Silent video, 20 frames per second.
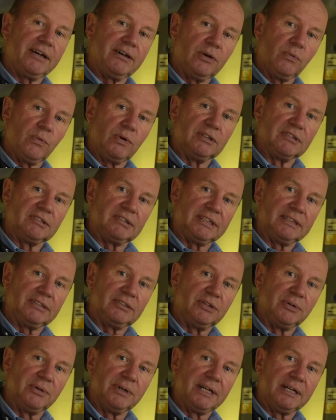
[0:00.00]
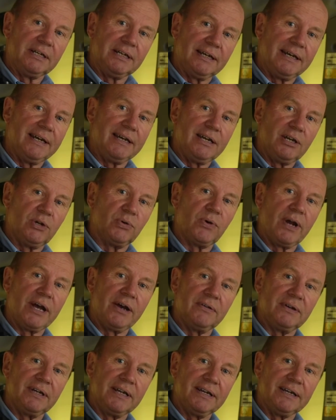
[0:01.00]
I was doing a
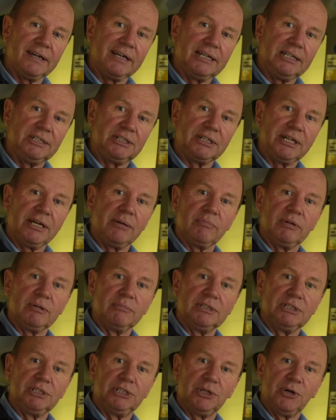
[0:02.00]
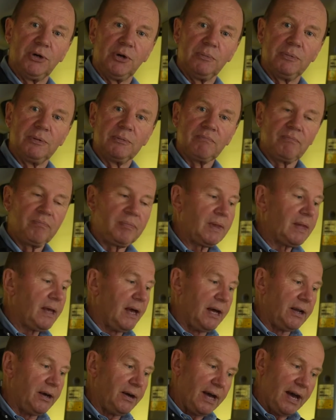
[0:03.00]
ground engaging implement job
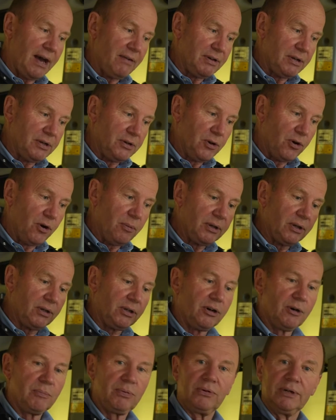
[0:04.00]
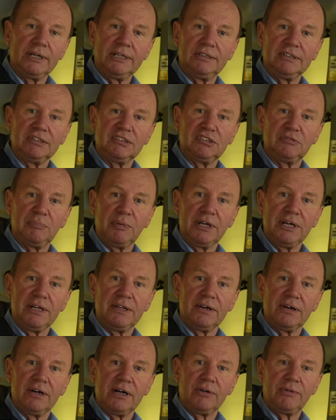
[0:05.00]
and I have a nominal operating speed
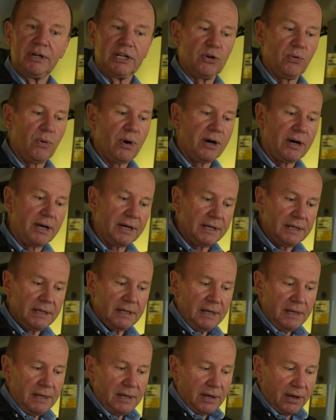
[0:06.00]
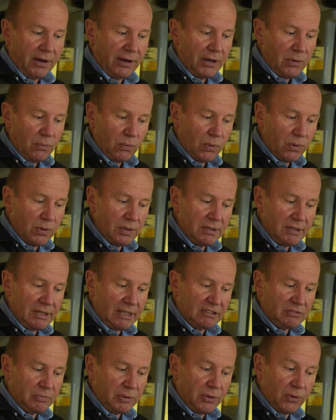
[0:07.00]
that I require, I would,
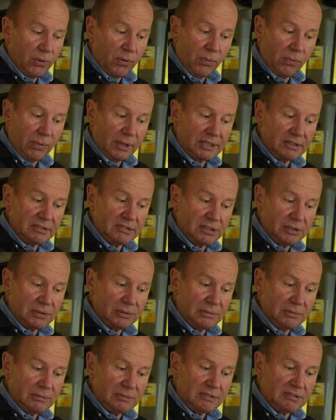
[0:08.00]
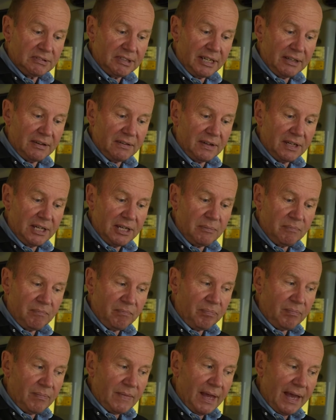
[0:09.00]
as we always do, set the
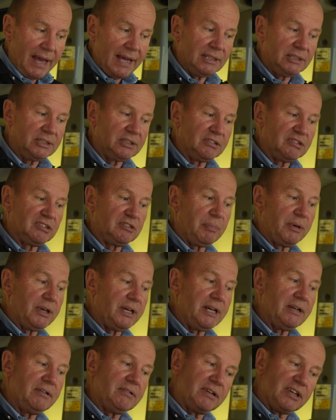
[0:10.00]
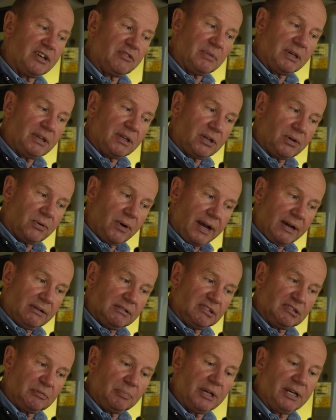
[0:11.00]
engine speed to give me the
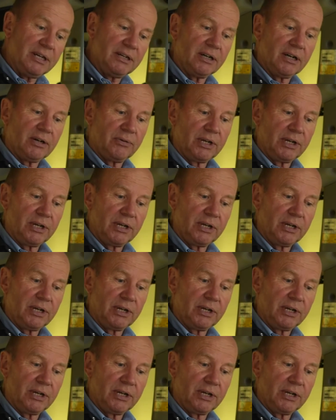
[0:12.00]
ground speed I